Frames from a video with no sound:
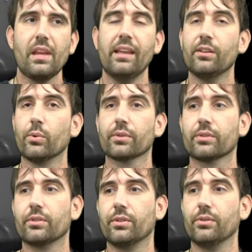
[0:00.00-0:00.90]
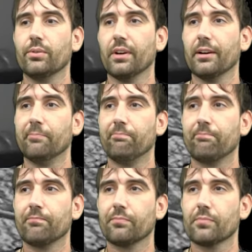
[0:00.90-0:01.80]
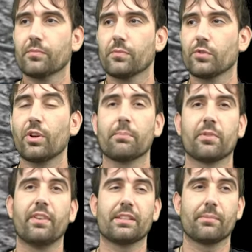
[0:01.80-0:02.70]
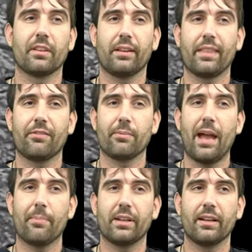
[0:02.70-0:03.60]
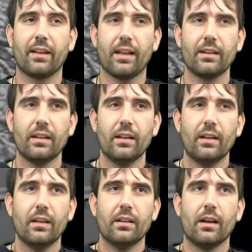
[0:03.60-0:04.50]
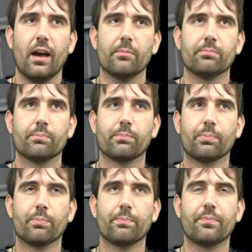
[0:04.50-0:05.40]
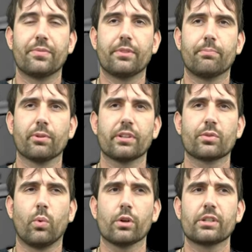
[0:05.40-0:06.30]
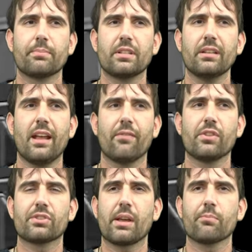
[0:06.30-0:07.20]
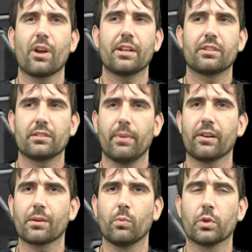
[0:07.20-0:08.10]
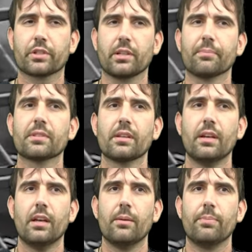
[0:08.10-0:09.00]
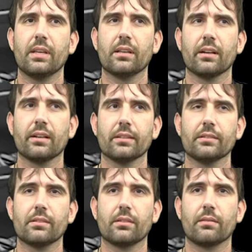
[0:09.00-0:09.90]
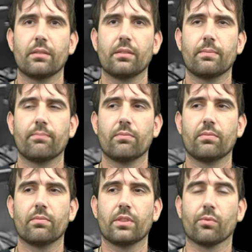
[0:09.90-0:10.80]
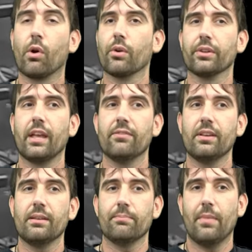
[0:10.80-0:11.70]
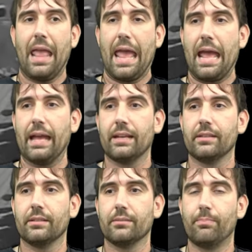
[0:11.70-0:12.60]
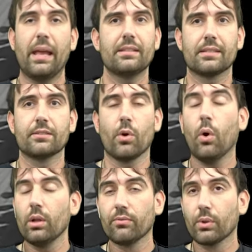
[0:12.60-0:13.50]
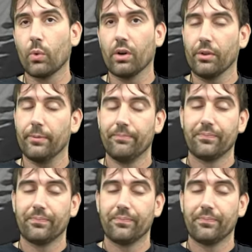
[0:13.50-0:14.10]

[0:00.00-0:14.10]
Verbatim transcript: in order to uh, try and prevent something like that from happening again. Uh, British warships didn't have the same range as American warships because the Royal Navy had bases all over the world.